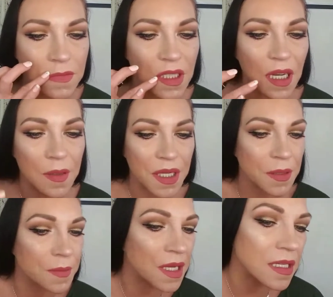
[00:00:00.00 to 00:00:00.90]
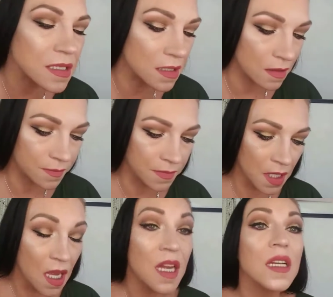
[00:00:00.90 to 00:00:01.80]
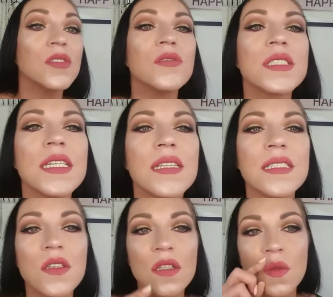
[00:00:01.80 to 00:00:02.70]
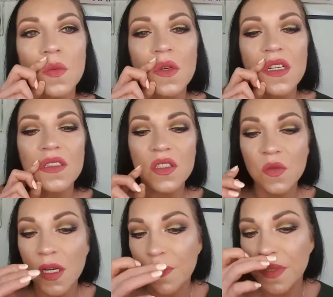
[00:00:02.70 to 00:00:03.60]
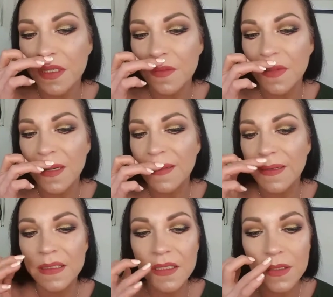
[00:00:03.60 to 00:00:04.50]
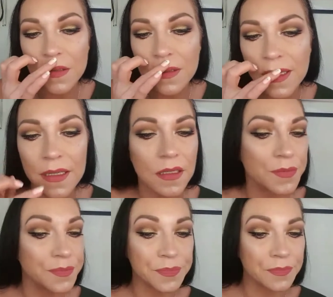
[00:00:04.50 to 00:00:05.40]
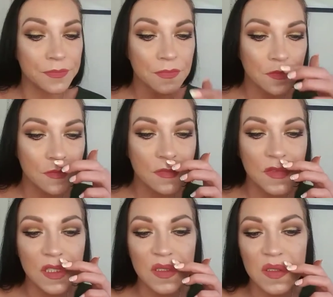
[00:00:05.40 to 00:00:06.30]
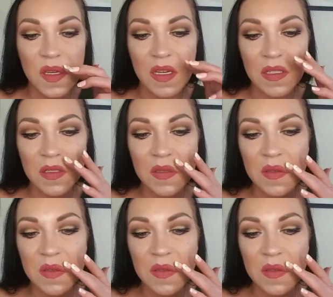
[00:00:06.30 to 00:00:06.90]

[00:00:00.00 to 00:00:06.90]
Yeah, I made a mess. As you see, that's only one swipe in the bottle, too. Like, it's insane.